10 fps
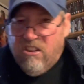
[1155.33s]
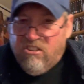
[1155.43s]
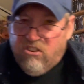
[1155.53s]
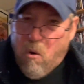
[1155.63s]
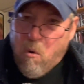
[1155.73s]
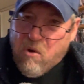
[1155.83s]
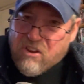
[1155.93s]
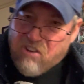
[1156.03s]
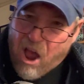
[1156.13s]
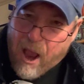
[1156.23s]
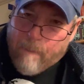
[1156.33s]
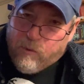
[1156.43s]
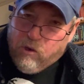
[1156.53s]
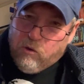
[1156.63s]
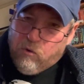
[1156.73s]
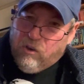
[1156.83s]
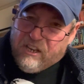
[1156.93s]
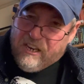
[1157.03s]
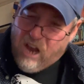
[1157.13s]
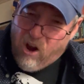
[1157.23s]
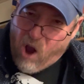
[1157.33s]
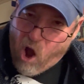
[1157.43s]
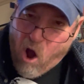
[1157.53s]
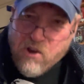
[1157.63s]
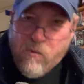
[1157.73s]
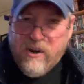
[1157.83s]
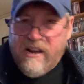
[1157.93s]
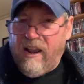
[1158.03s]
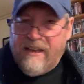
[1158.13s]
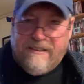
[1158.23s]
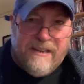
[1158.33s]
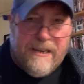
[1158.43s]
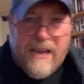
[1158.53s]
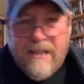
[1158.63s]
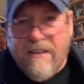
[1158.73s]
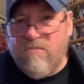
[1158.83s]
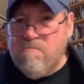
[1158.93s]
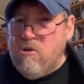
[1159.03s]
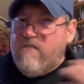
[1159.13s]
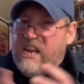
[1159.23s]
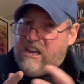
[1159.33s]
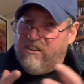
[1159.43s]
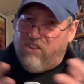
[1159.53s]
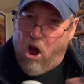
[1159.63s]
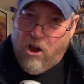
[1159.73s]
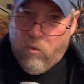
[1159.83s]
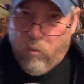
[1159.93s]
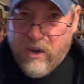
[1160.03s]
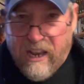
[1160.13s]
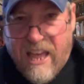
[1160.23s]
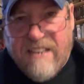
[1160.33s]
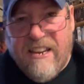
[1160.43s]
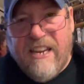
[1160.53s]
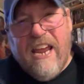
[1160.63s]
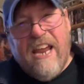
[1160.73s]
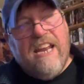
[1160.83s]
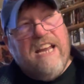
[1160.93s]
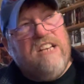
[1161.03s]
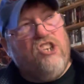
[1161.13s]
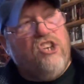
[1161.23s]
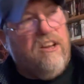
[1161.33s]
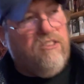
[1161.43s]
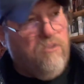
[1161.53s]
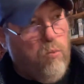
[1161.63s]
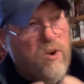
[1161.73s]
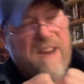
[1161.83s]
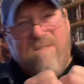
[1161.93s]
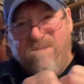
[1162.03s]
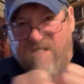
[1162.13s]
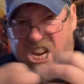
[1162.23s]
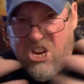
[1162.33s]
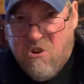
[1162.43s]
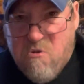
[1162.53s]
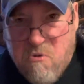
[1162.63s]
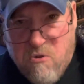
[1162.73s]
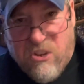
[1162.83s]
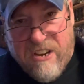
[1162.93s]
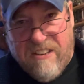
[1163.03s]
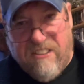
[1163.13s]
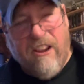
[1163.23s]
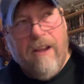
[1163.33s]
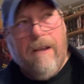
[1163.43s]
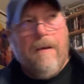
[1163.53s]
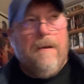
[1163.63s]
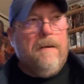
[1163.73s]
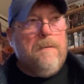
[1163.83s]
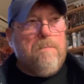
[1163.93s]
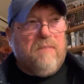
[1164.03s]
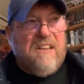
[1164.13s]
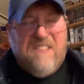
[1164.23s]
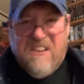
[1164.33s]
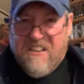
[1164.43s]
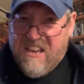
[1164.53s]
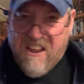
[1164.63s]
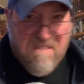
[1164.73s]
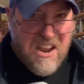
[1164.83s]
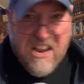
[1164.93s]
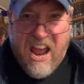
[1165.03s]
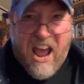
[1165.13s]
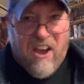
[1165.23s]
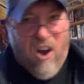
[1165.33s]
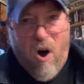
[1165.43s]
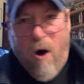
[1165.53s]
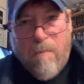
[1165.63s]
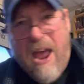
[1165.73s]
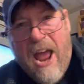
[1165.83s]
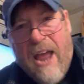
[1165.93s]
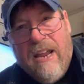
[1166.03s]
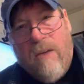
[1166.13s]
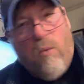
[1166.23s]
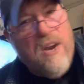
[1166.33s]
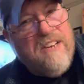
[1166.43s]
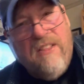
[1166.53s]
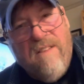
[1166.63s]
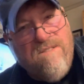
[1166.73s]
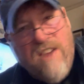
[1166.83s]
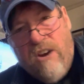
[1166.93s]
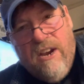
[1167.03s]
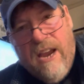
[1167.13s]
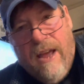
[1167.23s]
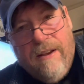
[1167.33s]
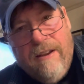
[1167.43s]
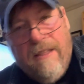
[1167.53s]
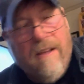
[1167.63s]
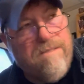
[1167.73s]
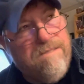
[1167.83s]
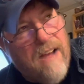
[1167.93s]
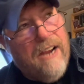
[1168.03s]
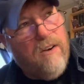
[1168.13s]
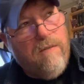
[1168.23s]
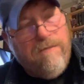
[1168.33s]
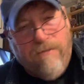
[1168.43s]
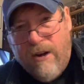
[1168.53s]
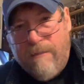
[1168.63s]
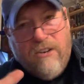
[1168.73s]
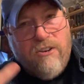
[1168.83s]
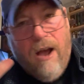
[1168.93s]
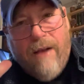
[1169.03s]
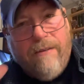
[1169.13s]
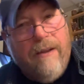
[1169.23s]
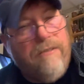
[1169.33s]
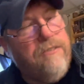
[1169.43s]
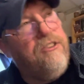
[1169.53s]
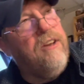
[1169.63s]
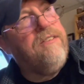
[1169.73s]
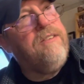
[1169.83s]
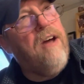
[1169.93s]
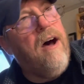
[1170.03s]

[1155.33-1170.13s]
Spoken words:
score is absolutely unrelenting. And this movie is unrelenting, and it just refuses to give in at all, man. Right to the very end, in the final framing shots, it's just